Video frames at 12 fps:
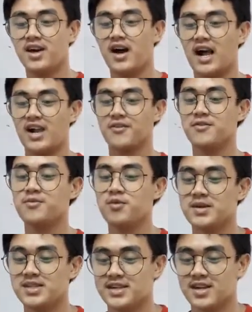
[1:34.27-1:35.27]
I'll give you a
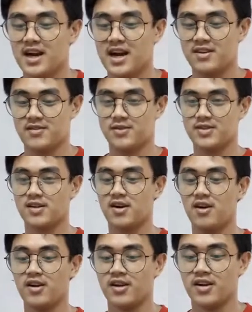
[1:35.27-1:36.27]
psychiatrist,
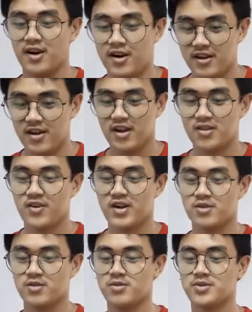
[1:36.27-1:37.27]
call it Mark, and
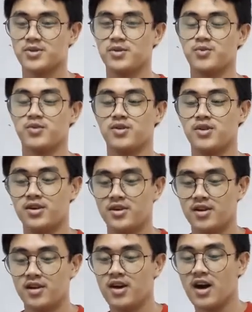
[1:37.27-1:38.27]
particle psychiatrist.
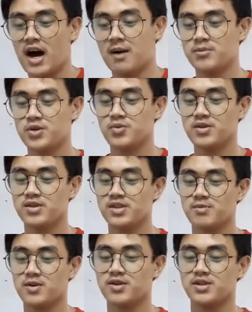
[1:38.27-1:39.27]
I'm doing this
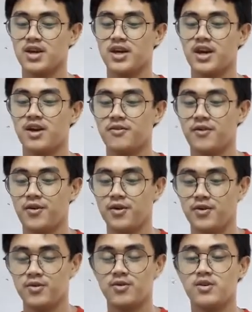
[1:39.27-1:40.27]
because I care for you.
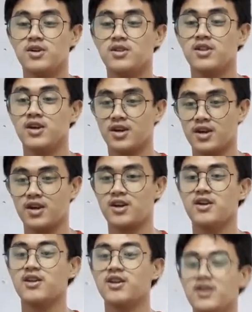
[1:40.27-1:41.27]
Take care
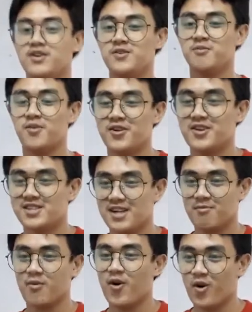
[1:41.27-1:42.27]
for yourself
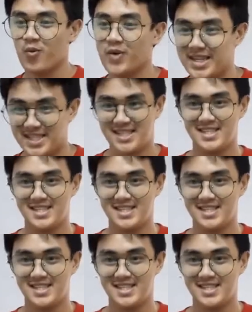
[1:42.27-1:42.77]
always.